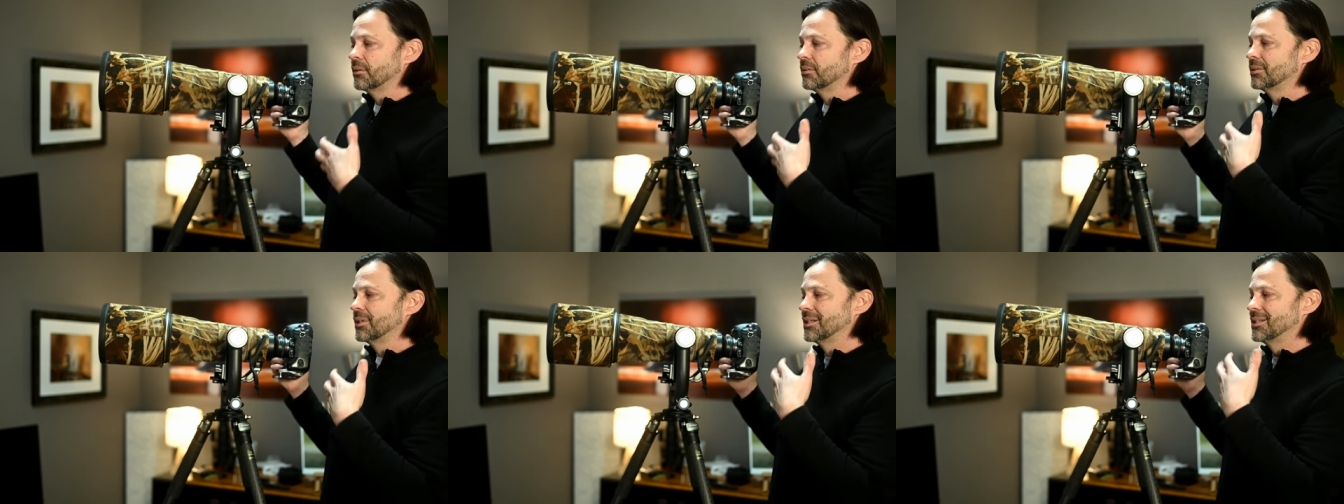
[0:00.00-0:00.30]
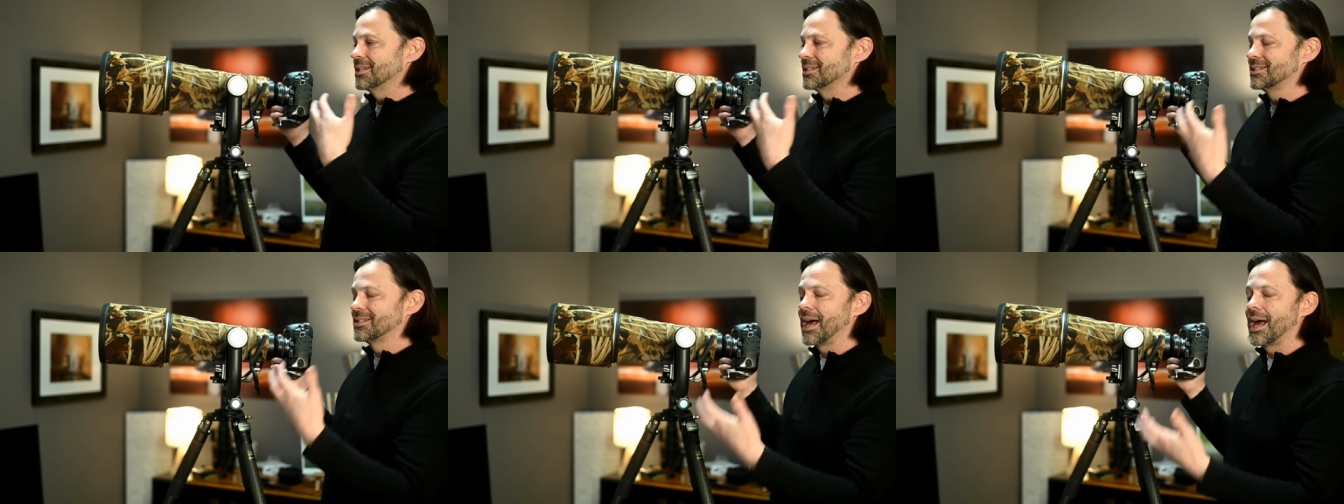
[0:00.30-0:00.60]
The
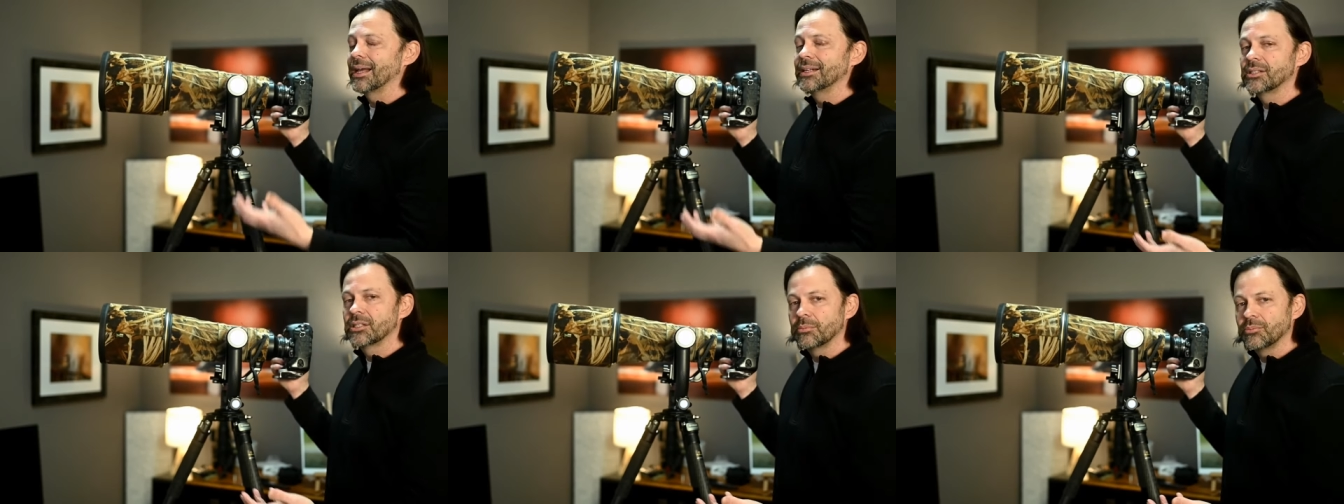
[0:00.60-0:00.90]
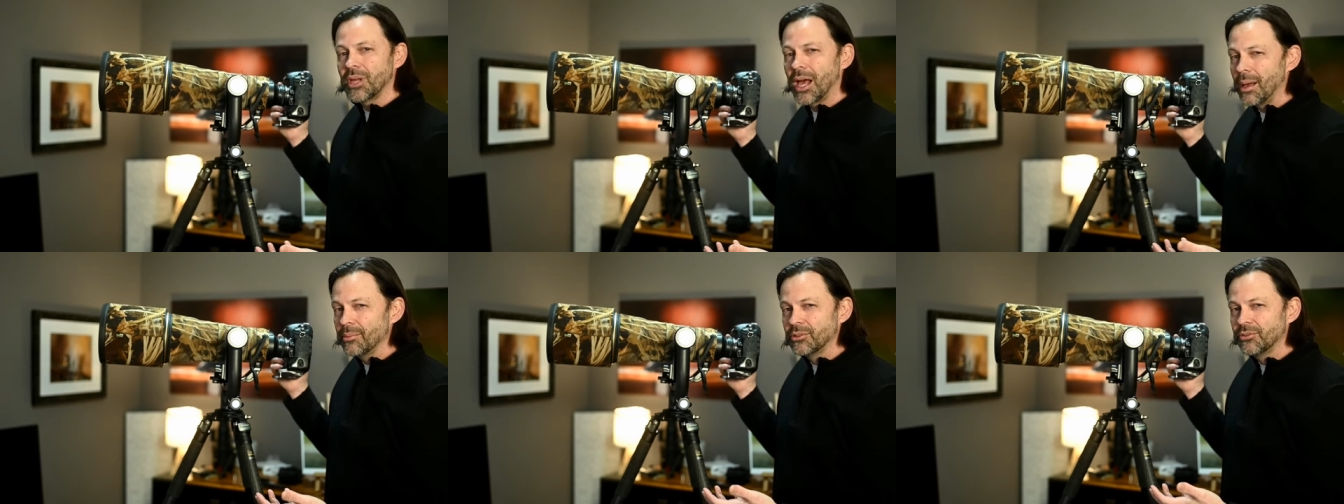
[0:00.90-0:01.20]
design
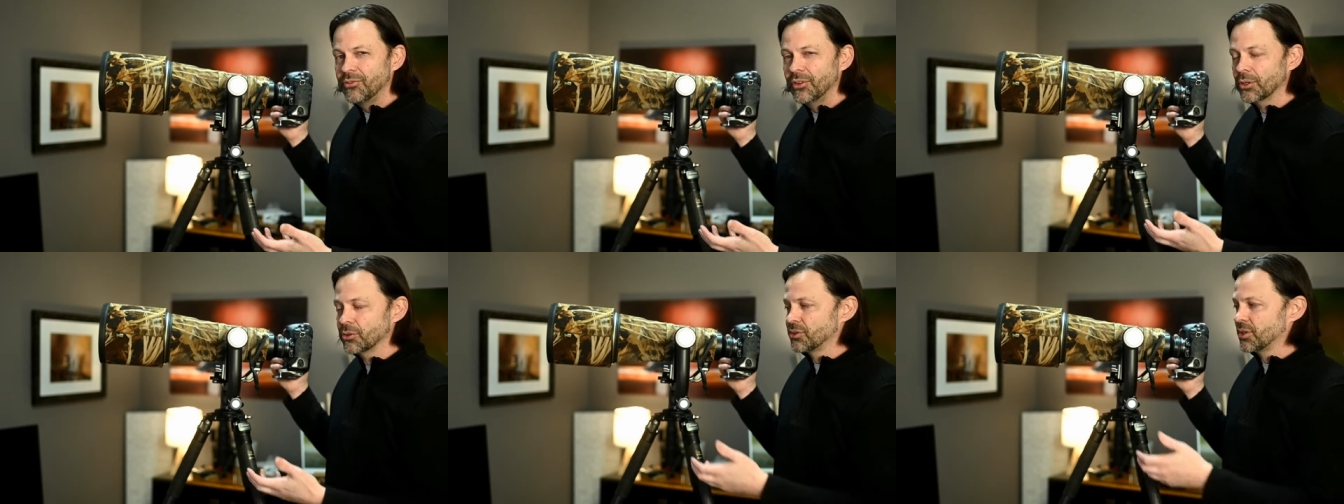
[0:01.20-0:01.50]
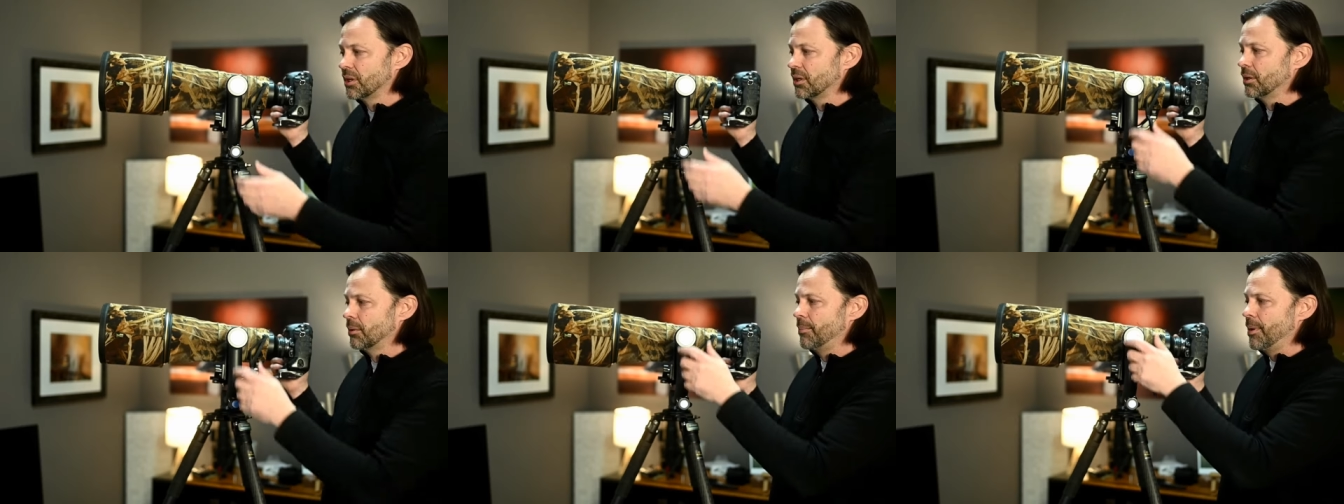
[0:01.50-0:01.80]
sometimes feels a
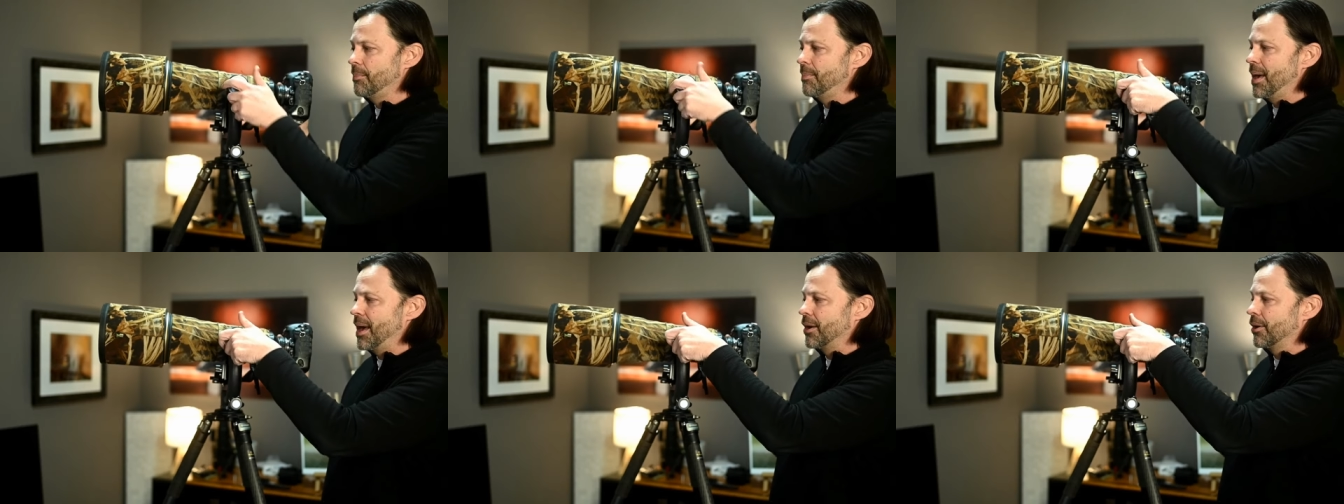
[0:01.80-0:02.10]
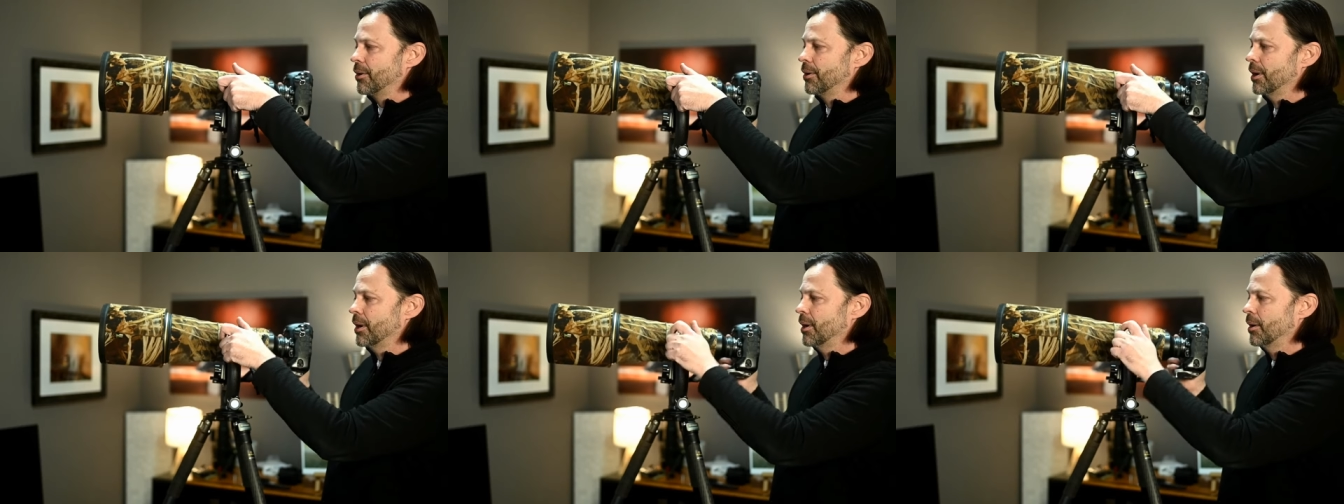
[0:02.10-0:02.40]
little bit
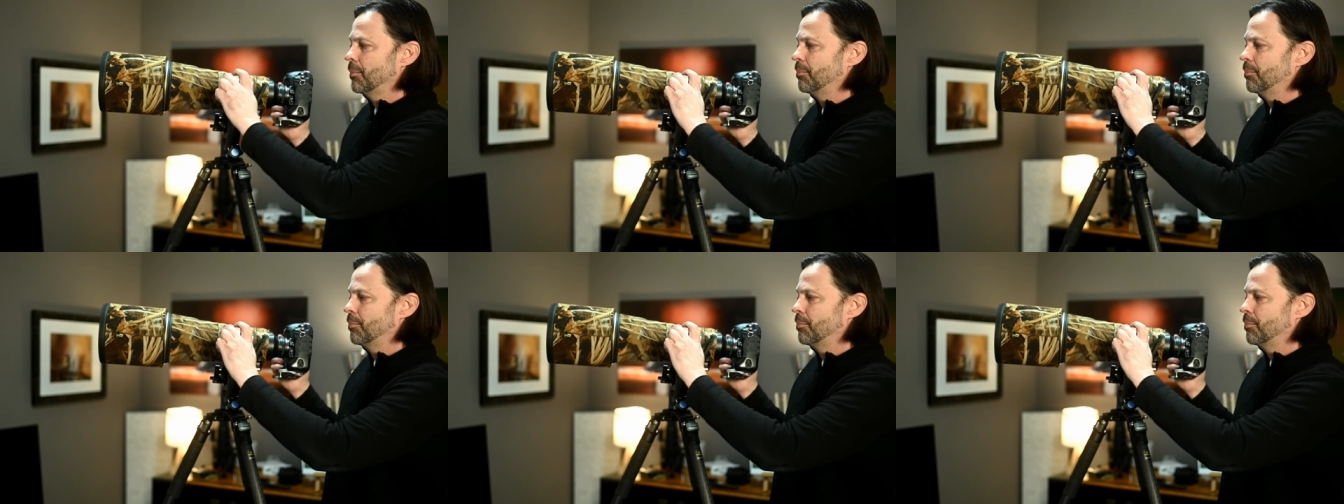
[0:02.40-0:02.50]
better,